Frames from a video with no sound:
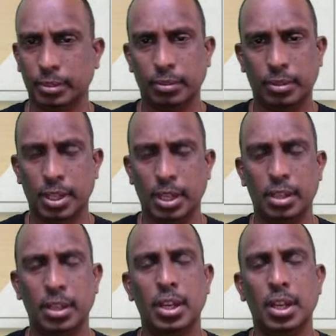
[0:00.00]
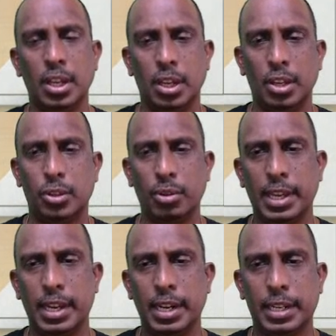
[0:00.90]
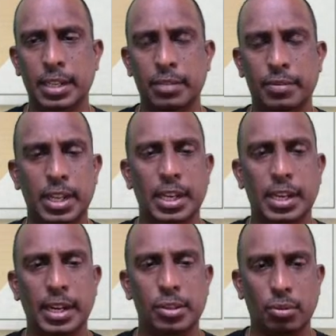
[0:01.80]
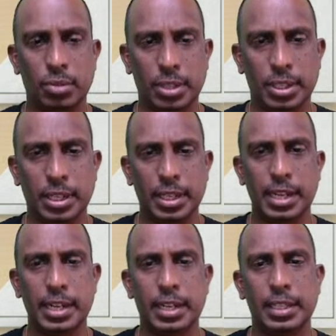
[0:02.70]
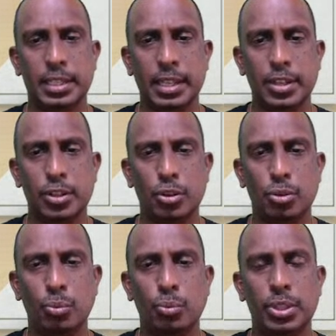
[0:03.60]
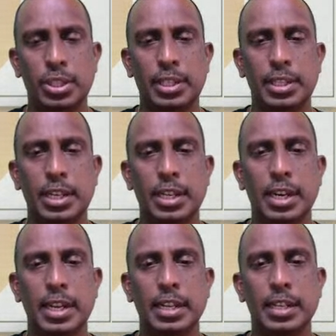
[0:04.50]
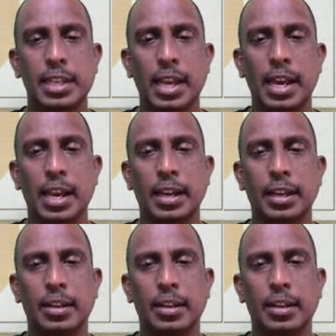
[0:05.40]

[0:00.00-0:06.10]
Okay. So aerators will increase oxygen. Then it is sent to settling tank.